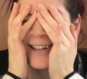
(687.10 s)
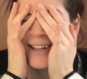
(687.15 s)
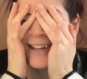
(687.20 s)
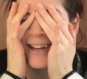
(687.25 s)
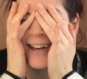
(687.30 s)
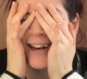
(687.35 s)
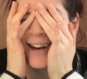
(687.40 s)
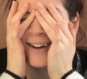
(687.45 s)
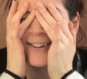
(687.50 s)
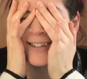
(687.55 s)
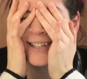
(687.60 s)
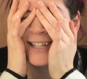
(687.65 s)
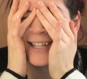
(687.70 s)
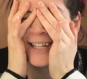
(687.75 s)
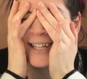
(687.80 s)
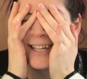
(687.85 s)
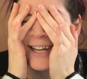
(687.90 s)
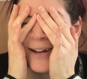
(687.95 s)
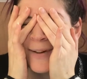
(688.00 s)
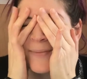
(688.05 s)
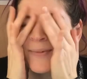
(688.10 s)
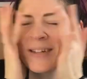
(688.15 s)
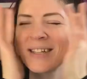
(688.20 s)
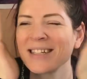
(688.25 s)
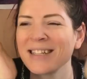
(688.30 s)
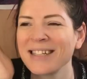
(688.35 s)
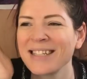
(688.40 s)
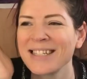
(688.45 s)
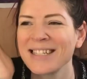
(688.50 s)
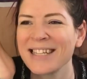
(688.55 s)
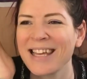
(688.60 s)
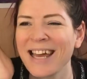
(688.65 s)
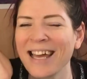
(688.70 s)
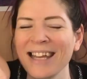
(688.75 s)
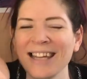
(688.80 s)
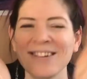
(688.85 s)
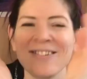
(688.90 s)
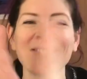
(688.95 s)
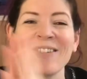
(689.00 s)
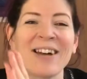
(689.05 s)
How did that happen?
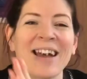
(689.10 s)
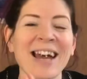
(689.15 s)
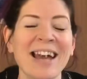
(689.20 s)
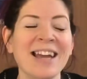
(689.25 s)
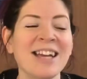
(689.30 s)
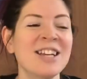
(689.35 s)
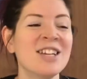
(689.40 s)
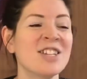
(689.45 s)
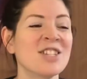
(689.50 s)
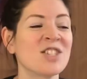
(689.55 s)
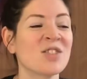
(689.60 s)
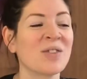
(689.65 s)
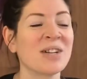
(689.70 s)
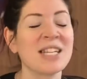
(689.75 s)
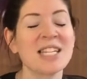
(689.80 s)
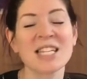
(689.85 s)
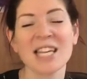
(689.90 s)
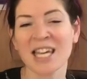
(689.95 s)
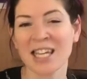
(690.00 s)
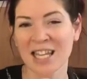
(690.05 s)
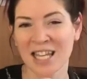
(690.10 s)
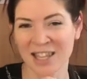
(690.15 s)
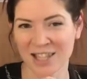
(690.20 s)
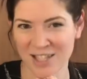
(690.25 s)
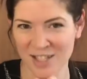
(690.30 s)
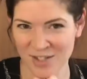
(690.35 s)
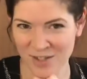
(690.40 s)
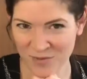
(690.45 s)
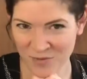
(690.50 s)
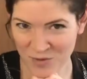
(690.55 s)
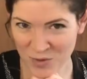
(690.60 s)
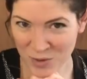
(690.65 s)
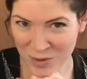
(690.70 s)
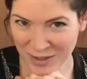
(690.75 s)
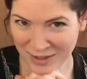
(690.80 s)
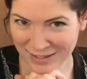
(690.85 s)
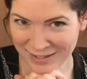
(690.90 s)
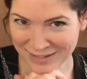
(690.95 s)
10. Okay, so I need to get at least 4.